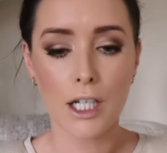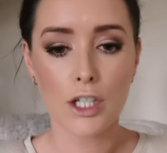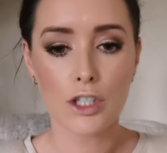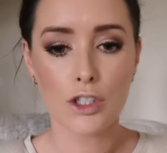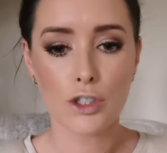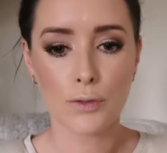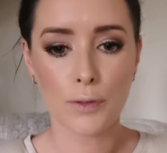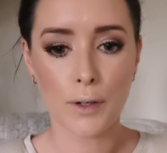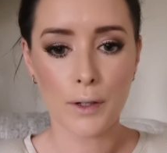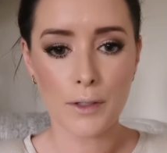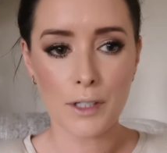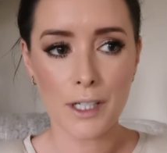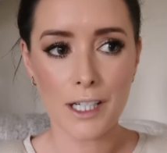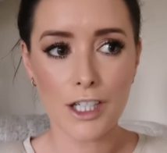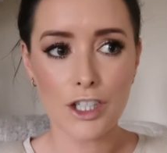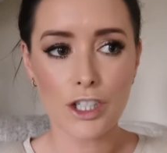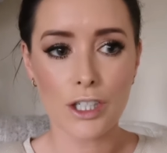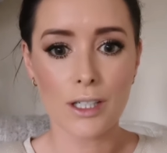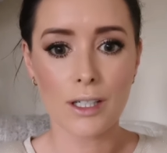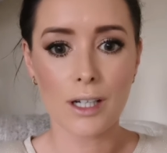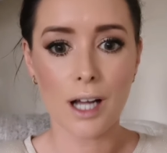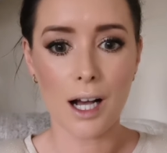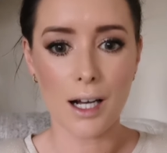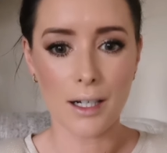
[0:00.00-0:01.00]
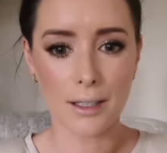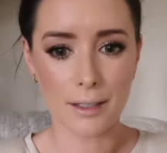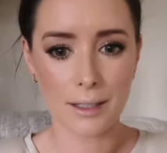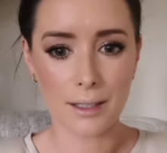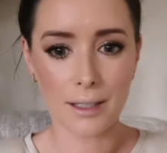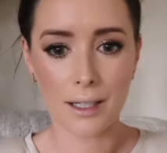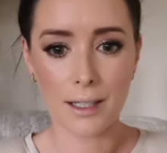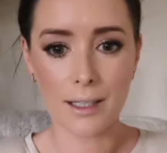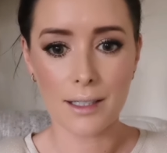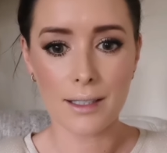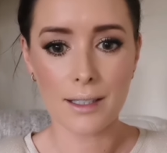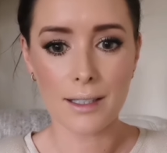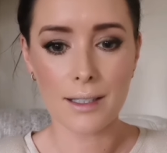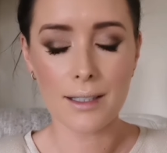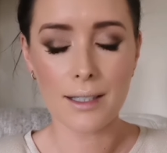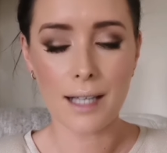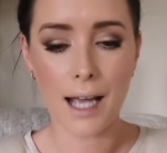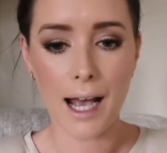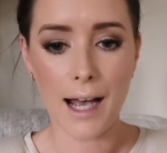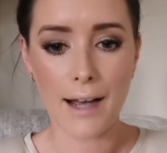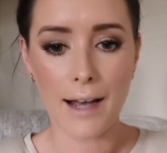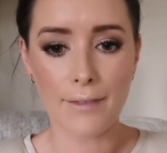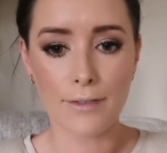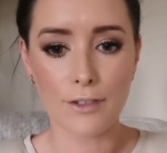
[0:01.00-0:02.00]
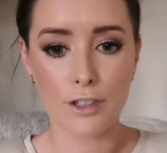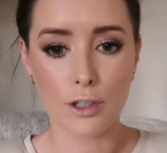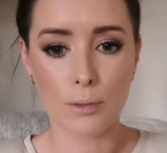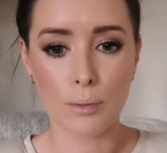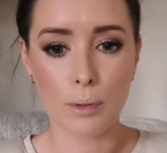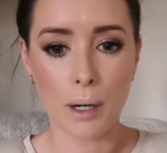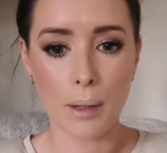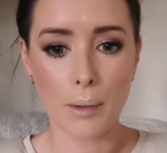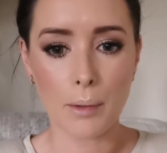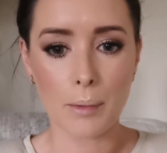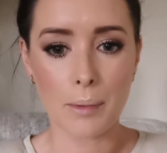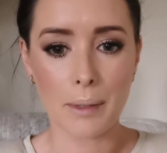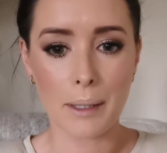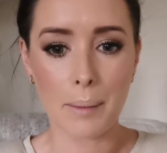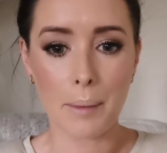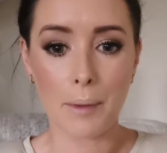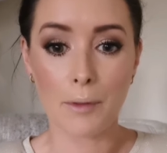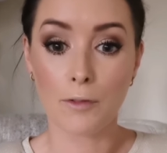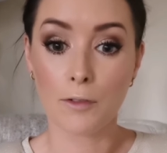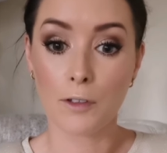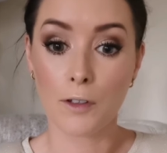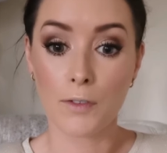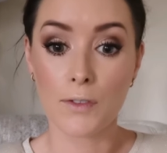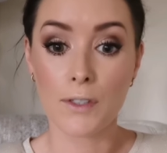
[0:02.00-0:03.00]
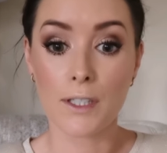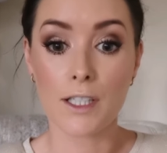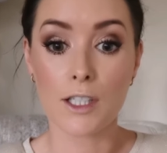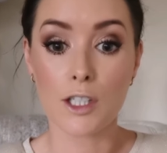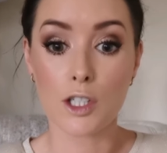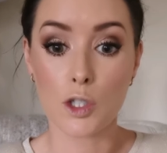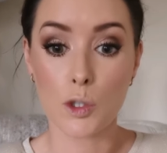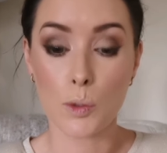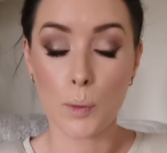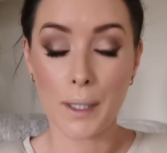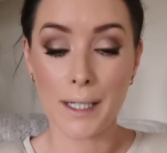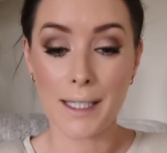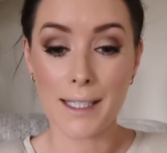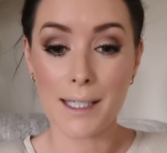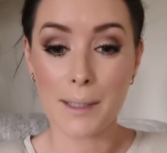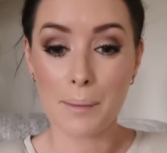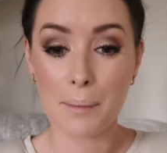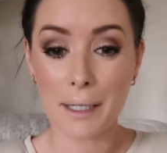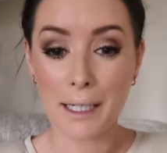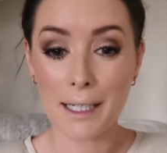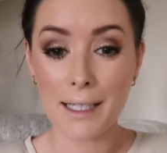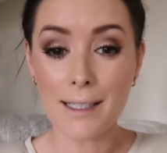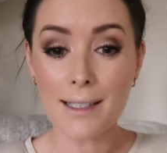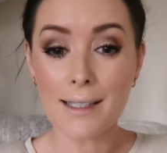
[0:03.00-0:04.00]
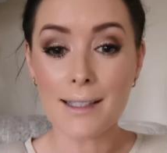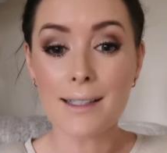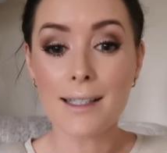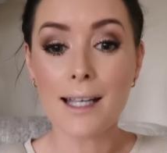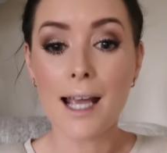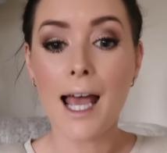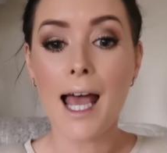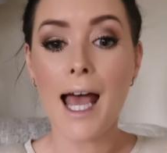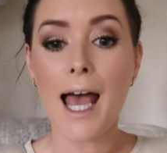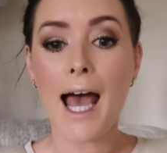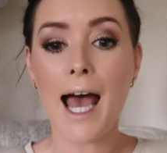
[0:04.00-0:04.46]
So foundation oxidizes after probably about 15 to 20 minutes,